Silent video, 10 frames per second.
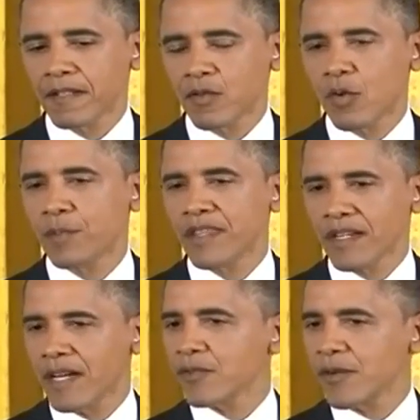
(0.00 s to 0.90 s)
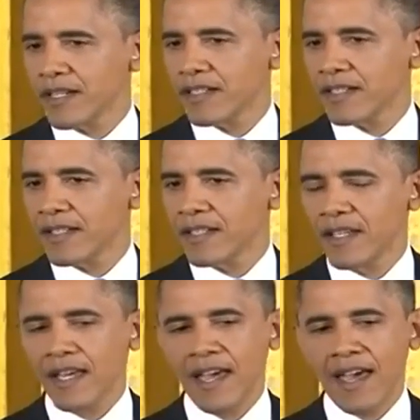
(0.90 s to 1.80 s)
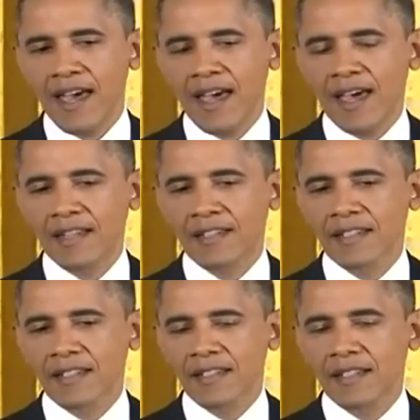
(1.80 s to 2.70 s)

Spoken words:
group in the country, and